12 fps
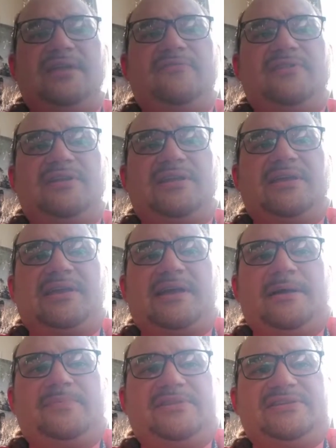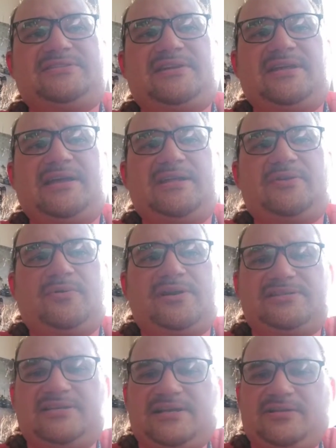If you didn't get a copy of the study guide and you
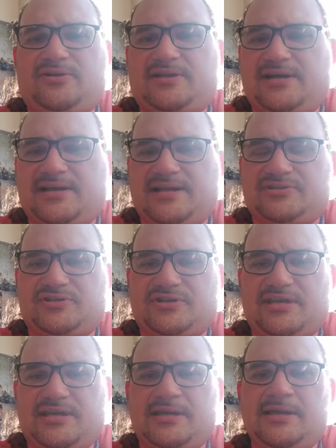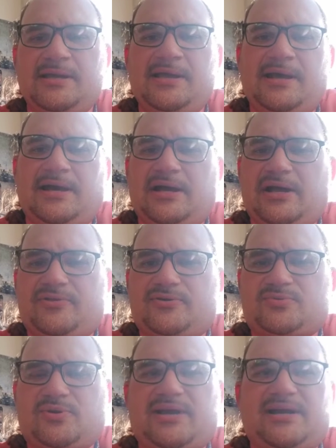wanted to take a look at an answer key, uh,
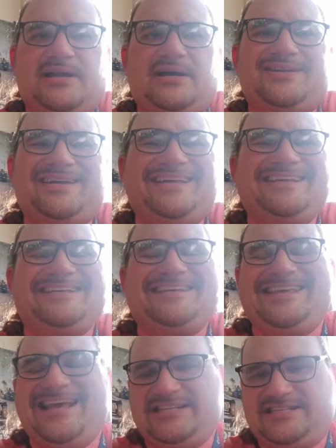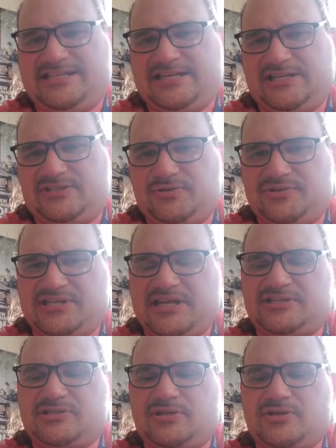those were handed out yesterday,
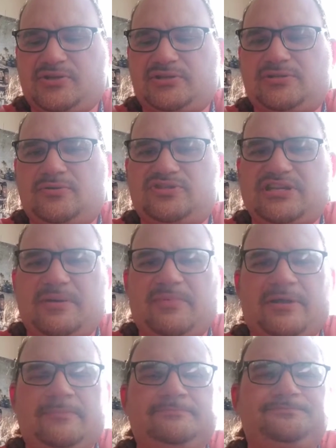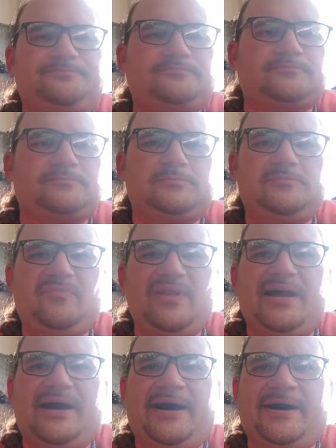Tuesday, so they're in the Tuesday bin.
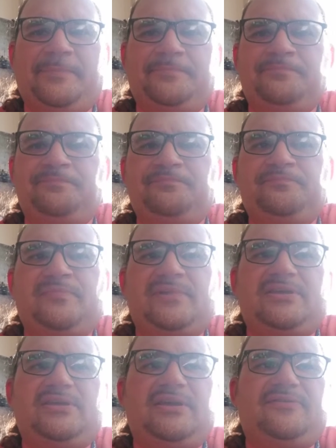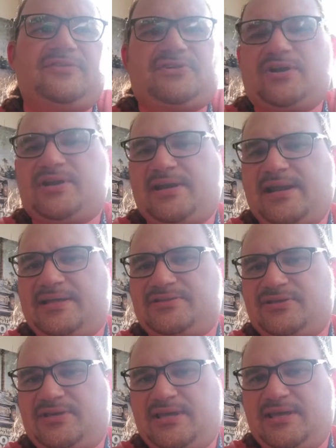Um, if you turn in an
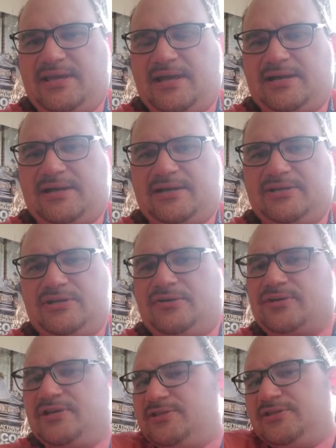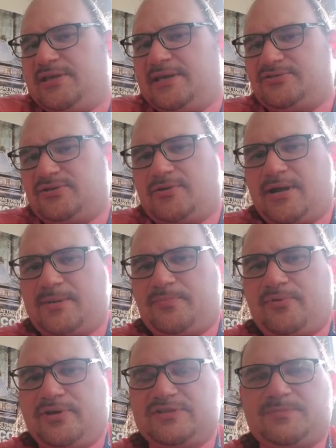answer key, uh, you don't get the extra
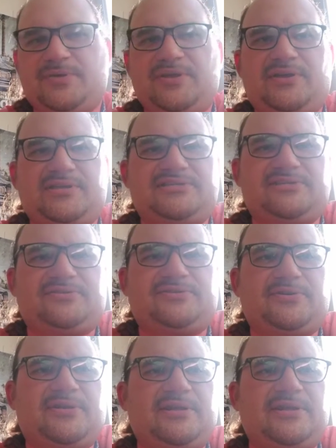credit points, but you could still turn it